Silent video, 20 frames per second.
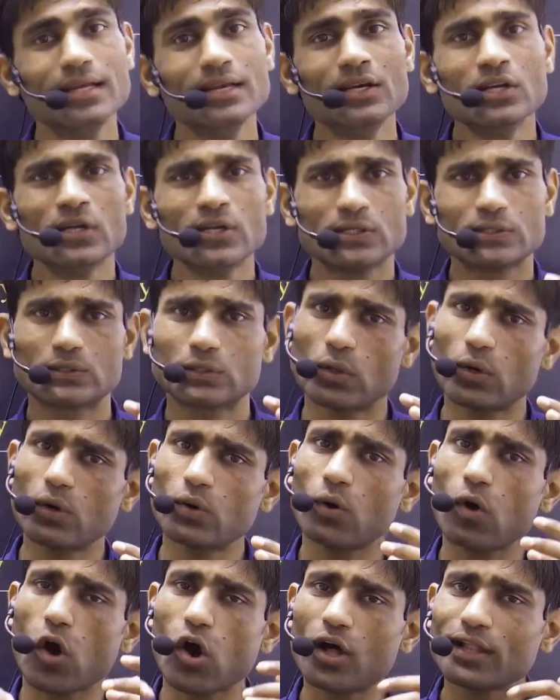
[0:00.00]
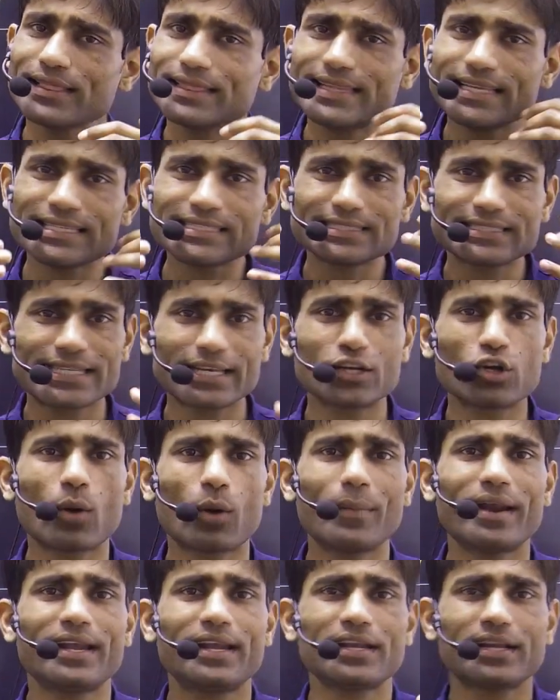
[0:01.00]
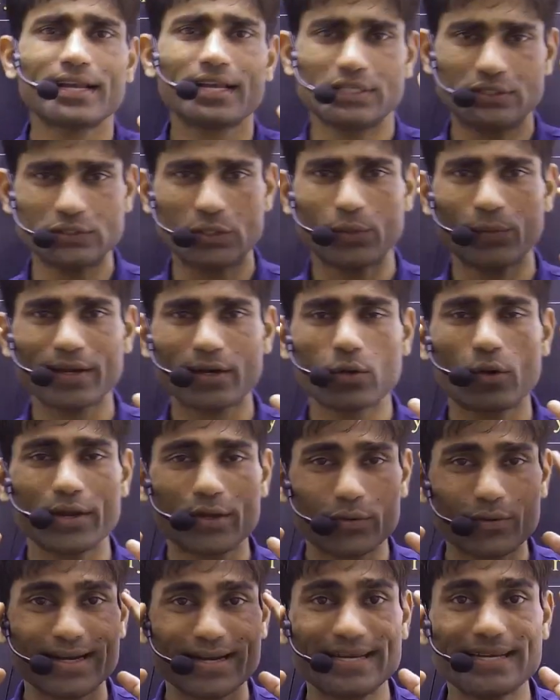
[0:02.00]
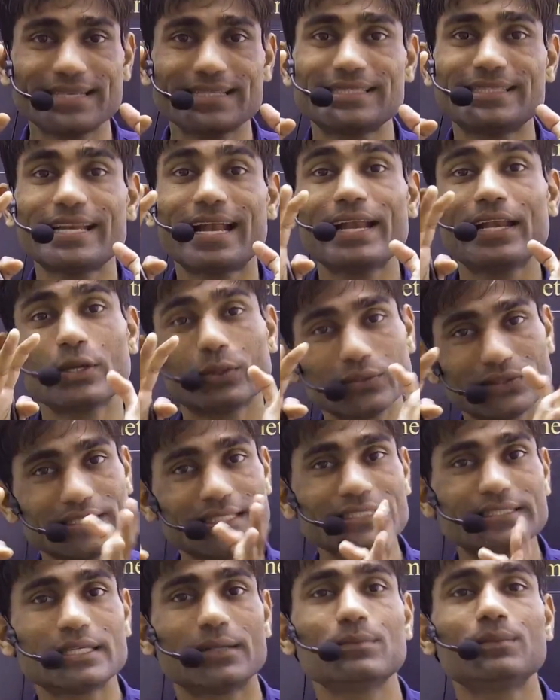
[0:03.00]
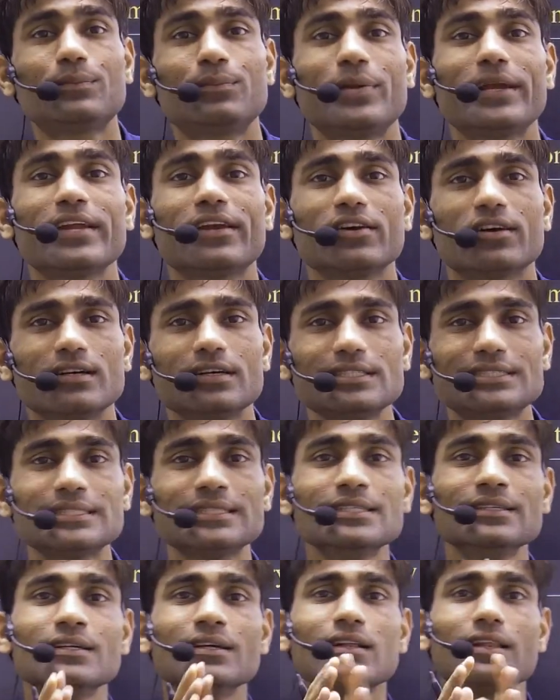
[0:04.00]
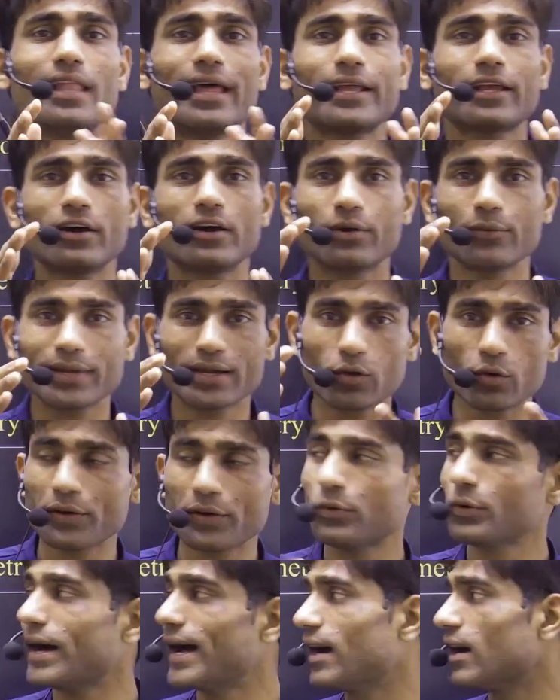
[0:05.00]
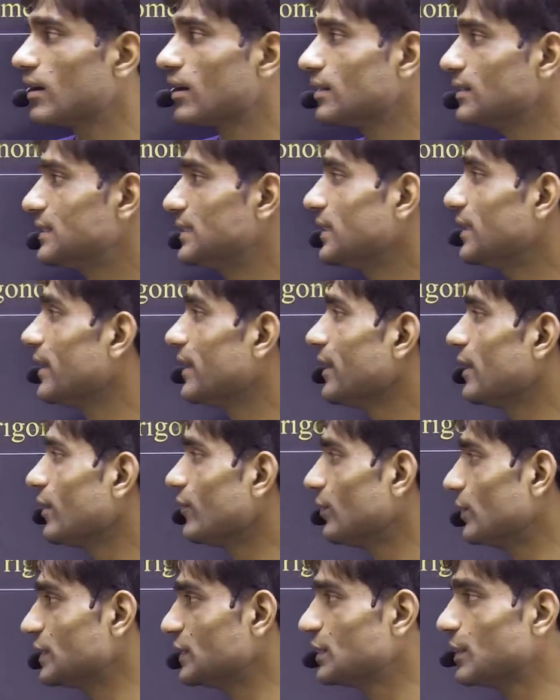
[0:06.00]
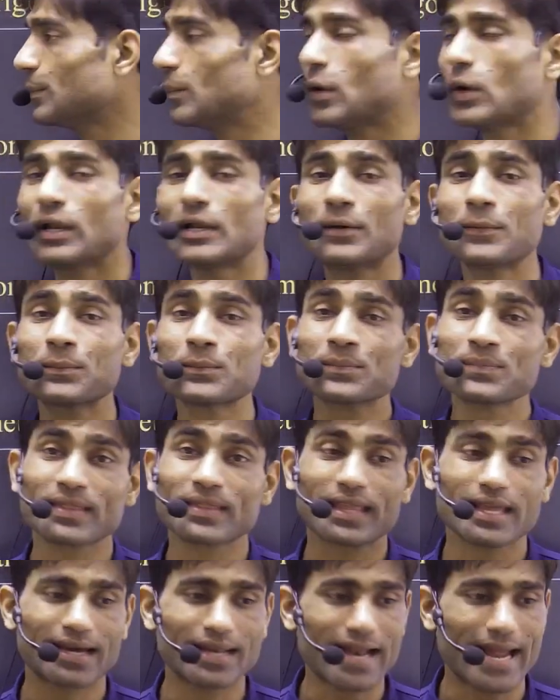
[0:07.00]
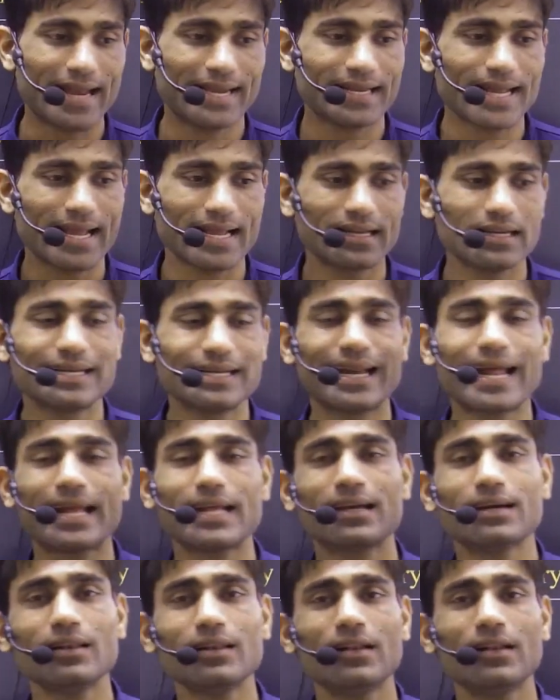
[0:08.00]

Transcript: so all these trigonometric ratio we are going to understand using some figures. Like we are going to consider here first of all a right angle triangle.